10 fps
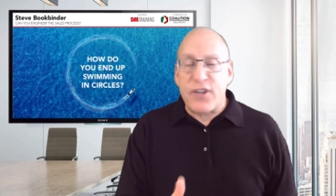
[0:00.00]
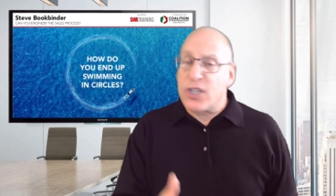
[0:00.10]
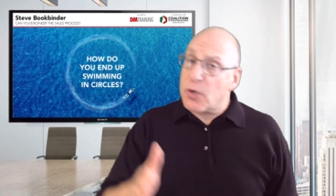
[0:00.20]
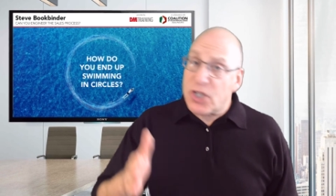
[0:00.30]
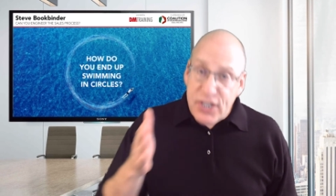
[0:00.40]

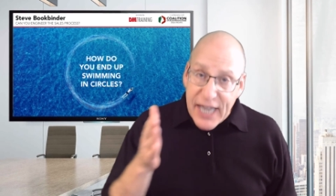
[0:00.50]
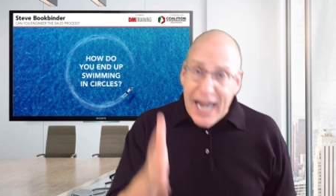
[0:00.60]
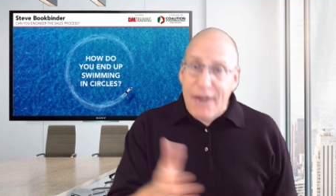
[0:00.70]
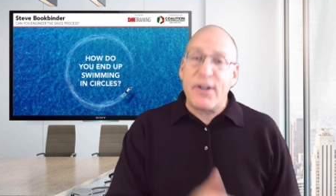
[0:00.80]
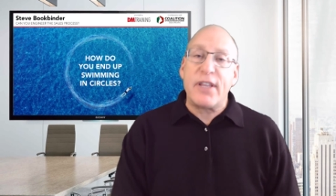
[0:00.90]
which is
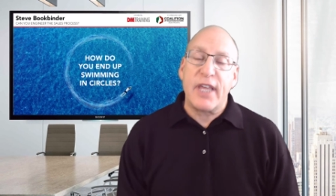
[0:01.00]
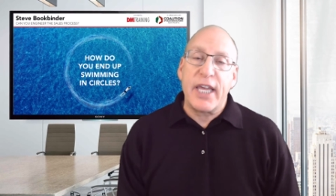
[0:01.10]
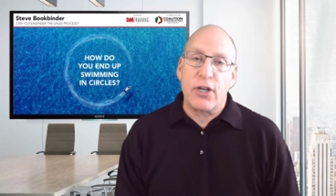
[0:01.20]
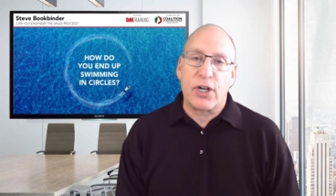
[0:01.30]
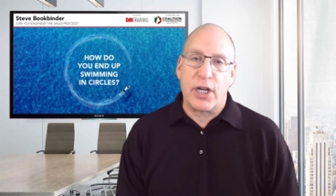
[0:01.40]
everything
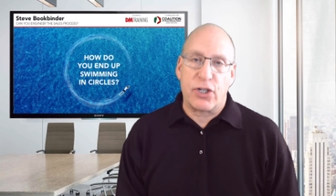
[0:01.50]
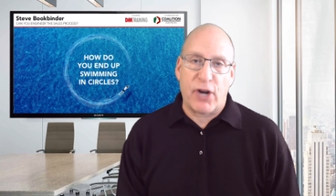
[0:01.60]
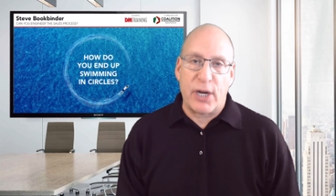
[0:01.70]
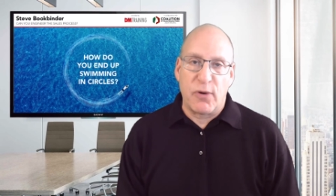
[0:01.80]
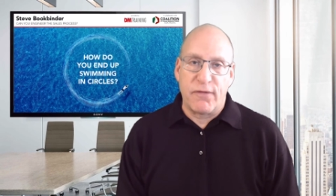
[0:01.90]
you're going to try
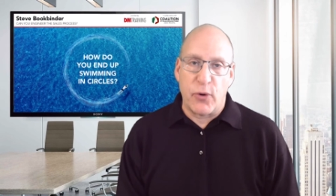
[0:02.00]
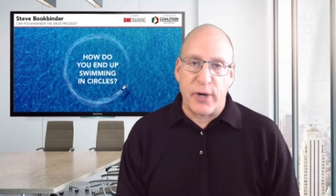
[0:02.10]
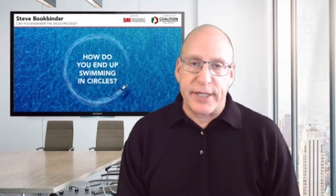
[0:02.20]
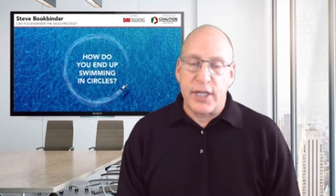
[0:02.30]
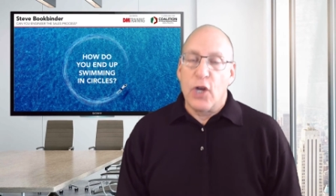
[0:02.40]
to
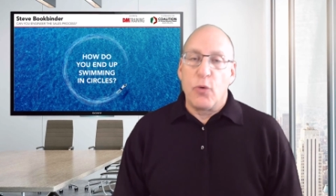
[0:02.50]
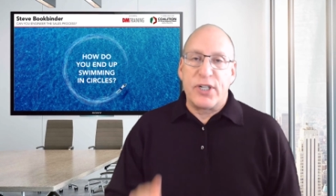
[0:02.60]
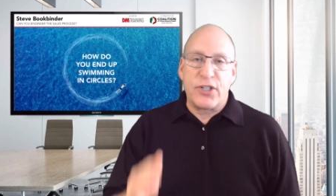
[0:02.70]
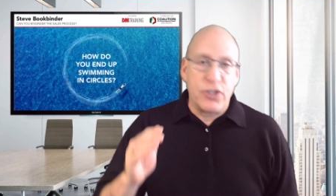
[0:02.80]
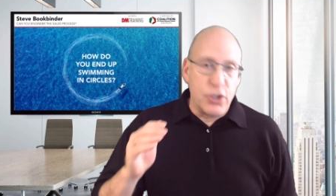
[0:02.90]
avoid, which
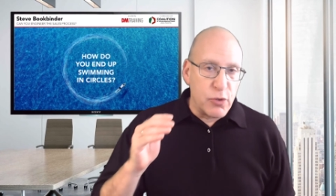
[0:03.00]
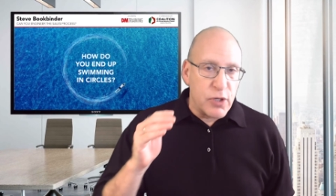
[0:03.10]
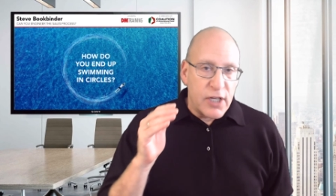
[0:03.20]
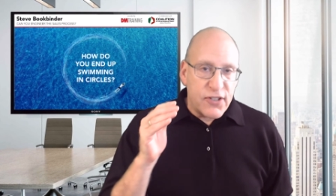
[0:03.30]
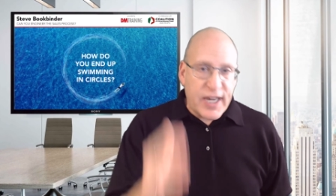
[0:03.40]
is new
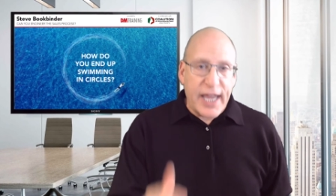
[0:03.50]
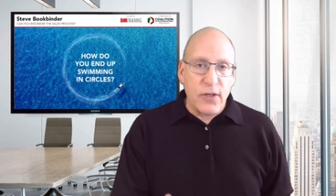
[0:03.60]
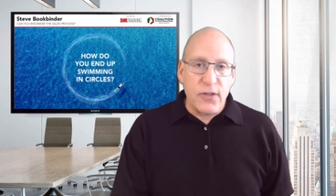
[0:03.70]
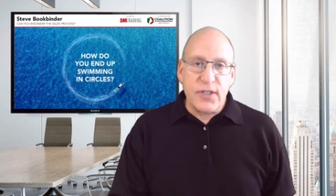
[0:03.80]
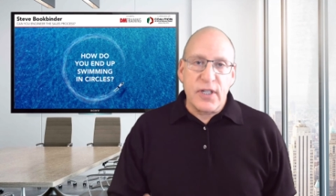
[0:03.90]

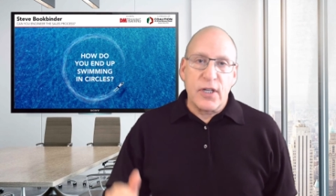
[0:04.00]
skills,